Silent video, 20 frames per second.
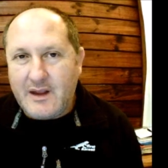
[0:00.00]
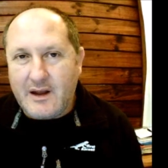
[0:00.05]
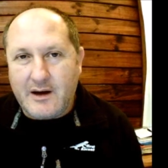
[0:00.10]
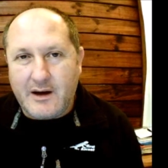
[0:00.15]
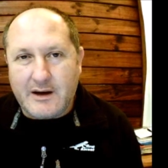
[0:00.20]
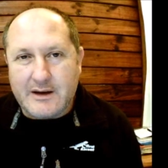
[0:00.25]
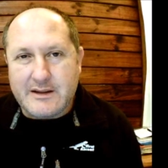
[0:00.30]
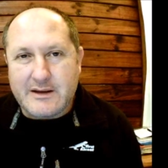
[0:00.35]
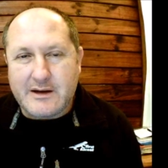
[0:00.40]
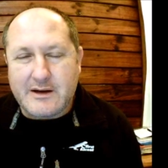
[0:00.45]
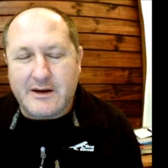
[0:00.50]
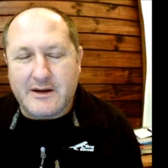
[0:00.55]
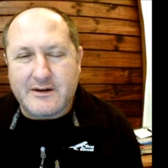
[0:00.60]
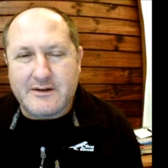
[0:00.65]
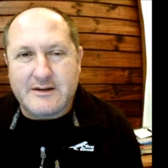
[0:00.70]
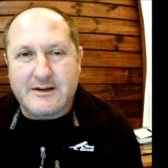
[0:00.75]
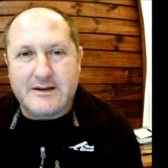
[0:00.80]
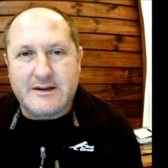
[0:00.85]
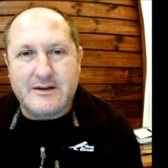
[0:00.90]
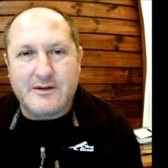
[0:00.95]
either
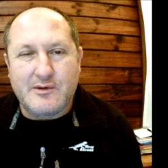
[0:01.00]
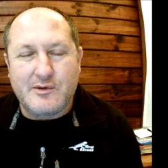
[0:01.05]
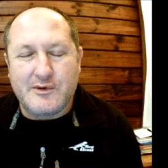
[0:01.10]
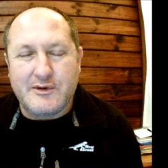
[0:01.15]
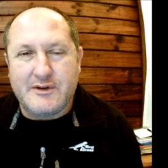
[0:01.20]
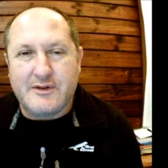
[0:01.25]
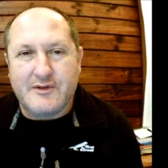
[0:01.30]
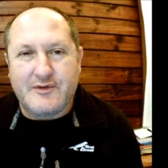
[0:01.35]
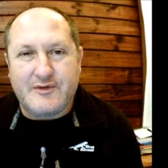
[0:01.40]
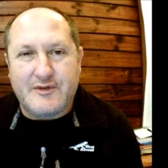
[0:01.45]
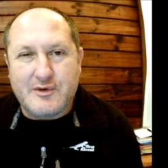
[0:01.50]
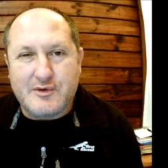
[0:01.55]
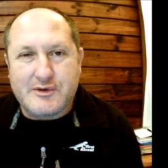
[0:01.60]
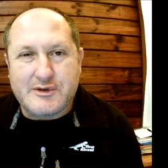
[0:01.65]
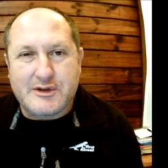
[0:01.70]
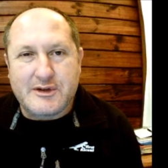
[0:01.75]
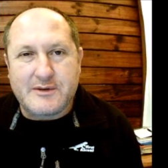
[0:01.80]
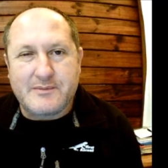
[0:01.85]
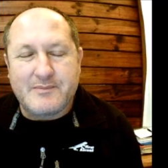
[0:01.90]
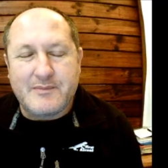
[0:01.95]
currently or in the
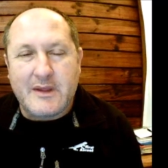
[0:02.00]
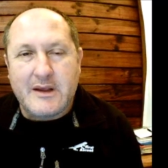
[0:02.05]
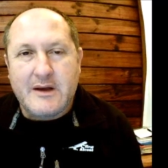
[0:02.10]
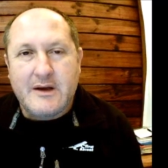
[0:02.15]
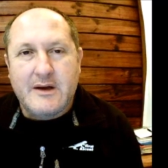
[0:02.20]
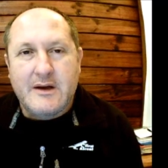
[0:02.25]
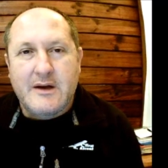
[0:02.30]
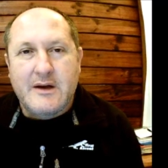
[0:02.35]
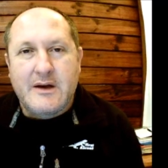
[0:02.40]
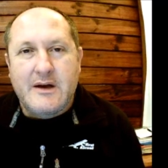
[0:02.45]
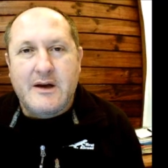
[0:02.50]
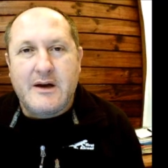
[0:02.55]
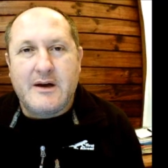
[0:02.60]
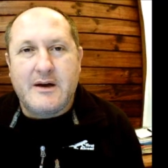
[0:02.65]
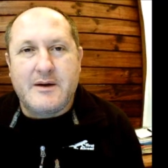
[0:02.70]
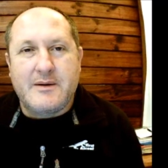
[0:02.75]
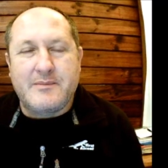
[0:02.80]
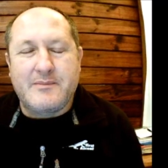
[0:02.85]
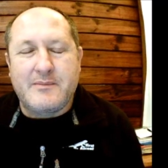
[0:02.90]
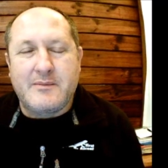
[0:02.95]
future.
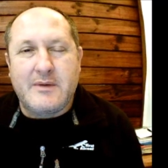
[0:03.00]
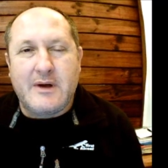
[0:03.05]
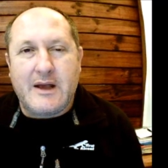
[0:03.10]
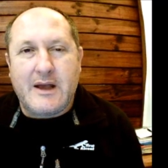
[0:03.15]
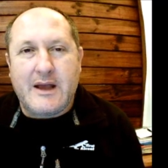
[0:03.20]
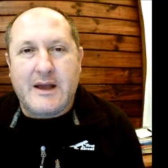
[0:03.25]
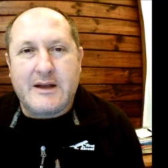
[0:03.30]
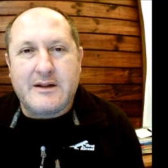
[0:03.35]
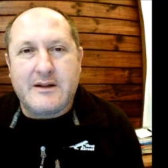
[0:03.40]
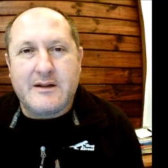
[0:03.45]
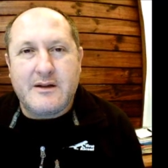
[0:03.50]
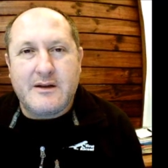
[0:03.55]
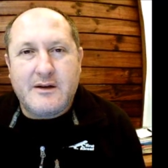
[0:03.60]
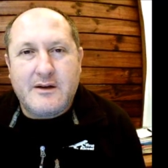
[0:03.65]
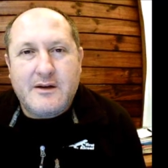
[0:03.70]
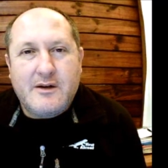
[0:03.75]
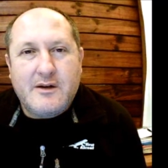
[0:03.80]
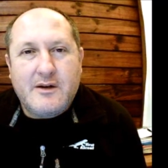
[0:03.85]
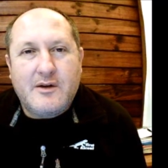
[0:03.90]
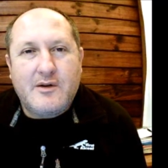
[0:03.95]
Um, and
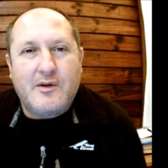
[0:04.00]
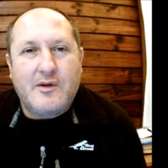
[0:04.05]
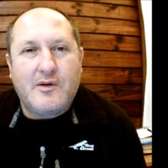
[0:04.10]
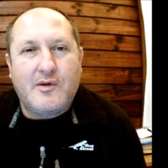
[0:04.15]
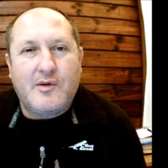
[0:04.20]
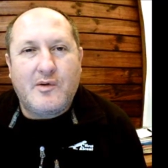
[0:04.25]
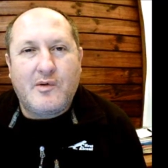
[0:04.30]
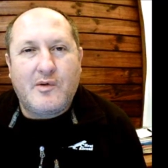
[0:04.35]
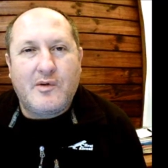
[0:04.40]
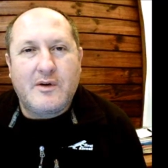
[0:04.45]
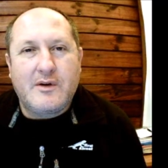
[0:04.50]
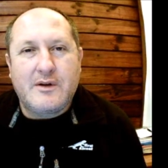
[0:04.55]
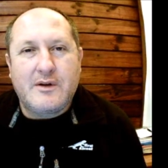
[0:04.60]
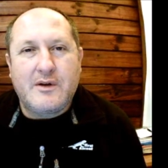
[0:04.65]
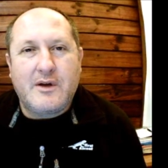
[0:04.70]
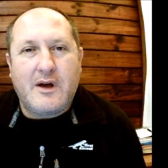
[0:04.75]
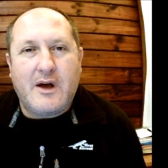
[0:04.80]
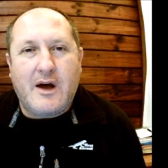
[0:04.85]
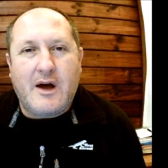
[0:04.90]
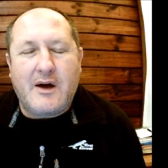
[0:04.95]

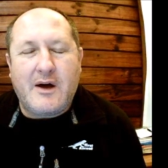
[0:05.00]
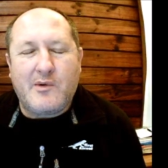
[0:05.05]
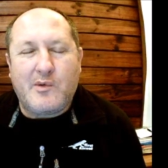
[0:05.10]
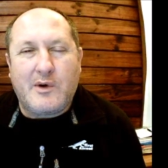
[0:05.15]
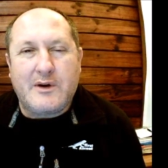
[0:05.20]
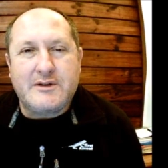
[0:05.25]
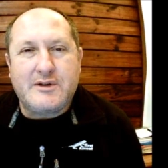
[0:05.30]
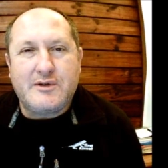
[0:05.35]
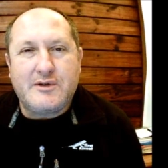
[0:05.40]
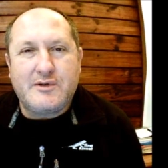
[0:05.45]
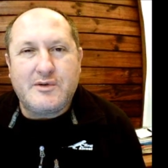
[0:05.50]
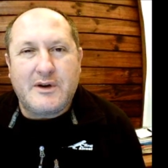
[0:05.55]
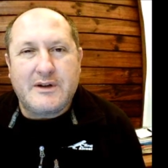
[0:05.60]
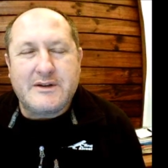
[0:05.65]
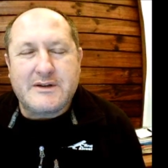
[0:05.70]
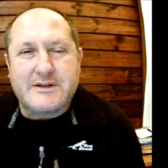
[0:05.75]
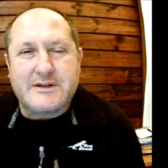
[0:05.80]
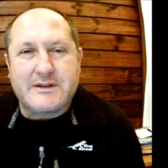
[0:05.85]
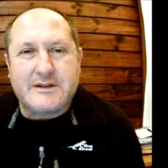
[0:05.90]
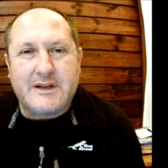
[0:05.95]
I want you to
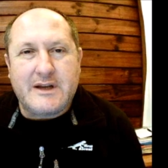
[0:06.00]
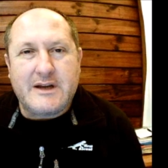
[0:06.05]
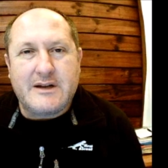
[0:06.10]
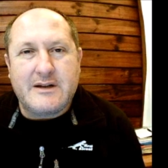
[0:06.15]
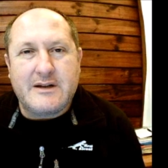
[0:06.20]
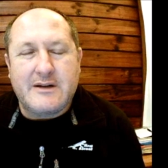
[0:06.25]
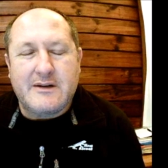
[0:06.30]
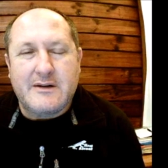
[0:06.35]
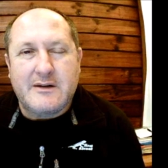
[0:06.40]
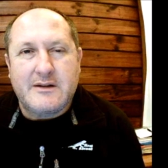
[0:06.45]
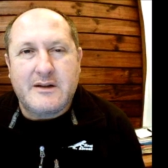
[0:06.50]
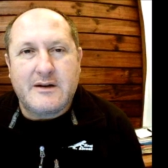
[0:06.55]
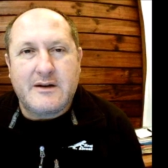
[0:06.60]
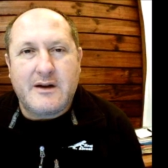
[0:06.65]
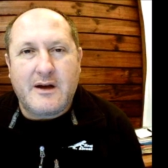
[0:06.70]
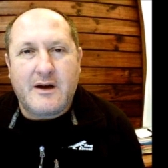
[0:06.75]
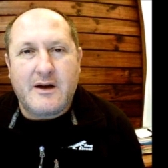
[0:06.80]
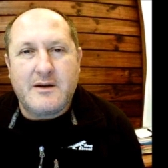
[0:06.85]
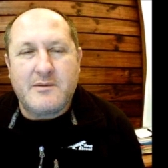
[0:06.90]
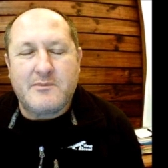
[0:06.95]
understand that
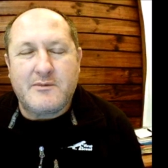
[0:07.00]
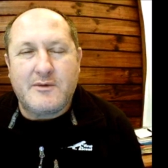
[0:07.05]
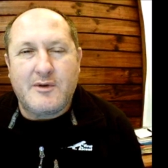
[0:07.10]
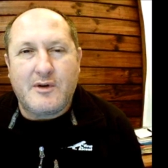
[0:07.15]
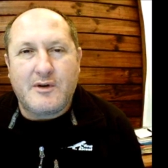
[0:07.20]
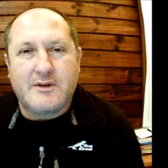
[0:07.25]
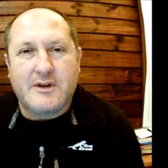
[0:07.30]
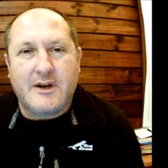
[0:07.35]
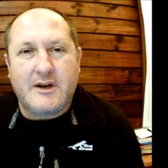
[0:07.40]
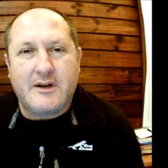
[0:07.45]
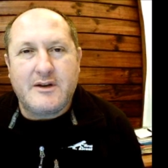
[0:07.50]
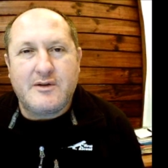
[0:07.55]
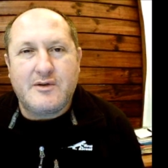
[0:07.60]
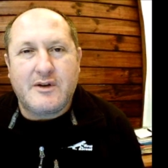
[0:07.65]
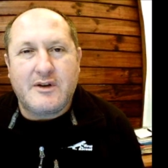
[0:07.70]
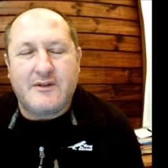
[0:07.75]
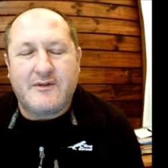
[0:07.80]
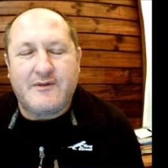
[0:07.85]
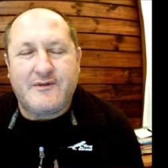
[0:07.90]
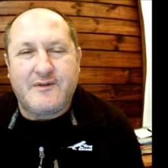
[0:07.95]
I am not going to
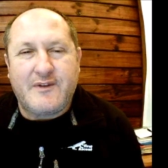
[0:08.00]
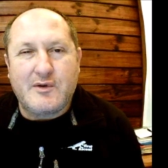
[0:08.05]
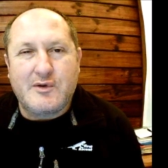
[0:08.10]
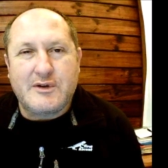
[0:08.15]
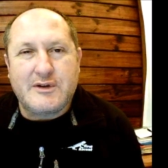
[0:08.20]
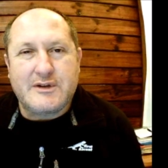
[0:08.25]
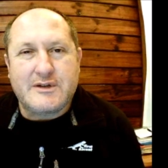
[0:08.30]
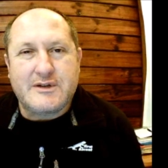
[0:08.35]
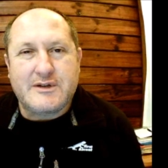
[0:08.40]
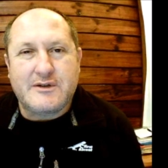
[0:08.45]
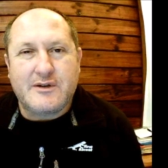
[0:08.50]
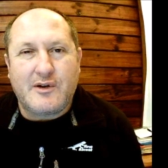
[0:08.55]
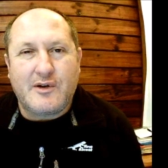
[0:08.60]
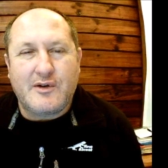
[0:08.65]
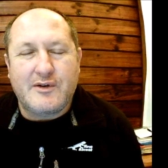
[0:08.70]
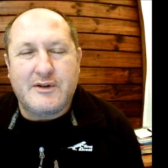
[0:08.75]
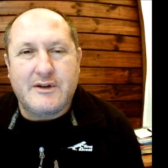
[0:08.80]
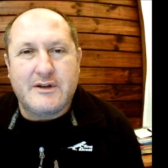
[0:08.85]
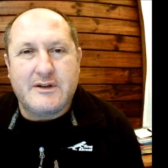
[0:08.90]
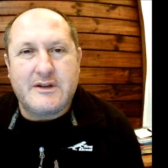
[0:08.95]
get focused
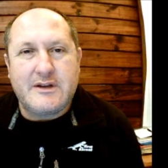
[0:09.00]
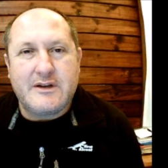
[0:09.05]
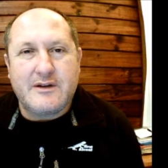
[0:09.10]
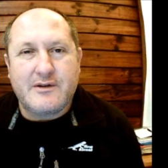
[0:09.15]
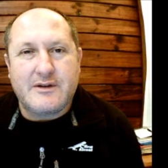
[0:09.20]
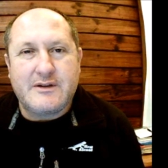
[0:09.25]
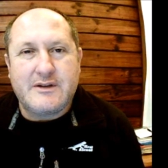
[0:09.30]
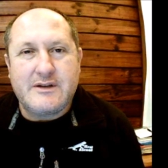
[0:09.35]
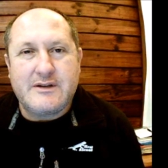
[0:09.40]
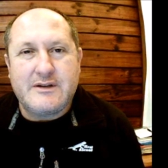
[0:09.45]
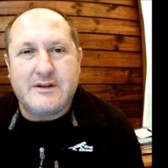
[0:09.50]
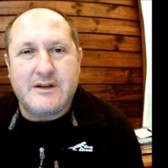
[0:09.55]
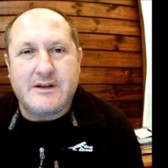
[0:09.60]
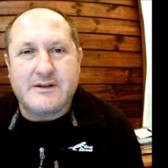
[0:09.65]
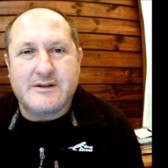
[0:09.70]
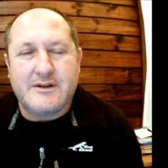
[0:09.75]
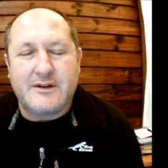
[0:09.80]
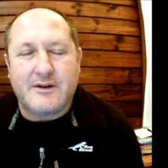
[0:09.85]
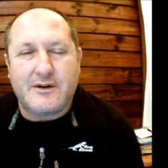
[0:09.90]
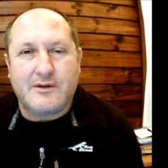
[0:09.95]
on nitty gritty
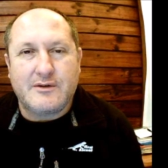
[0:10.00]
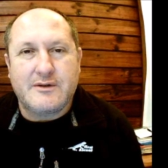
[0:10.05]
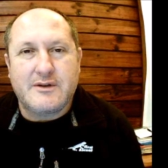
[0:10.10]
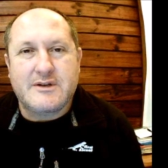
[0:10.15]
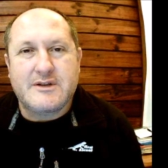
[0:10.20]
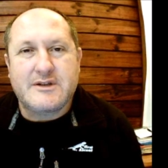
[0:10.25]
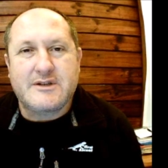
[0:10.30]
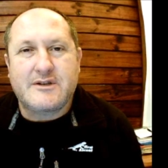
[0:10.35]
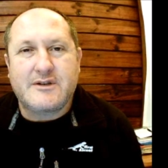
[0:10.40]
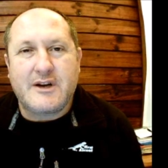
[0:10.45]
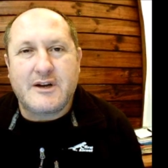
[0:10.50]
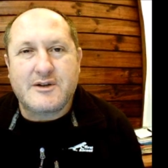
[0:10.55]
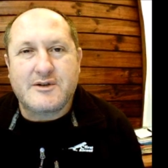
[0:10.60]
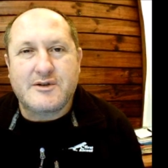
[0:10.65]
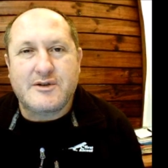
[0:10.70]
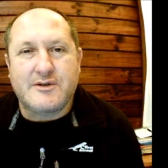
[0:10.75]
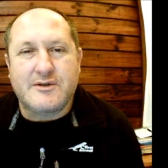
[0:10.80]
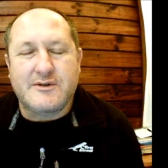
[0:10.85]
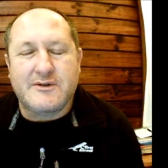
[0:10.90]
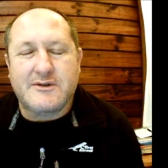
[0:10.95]
things that are
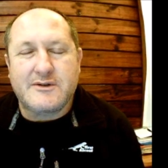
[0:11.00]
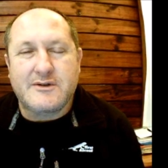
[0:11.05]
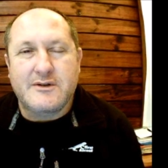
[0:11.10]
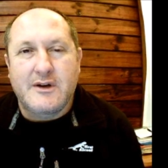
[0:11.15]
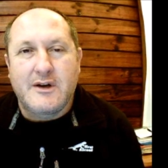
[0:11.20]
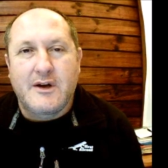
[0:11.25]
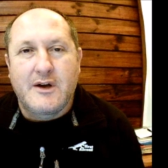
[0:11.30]
distractions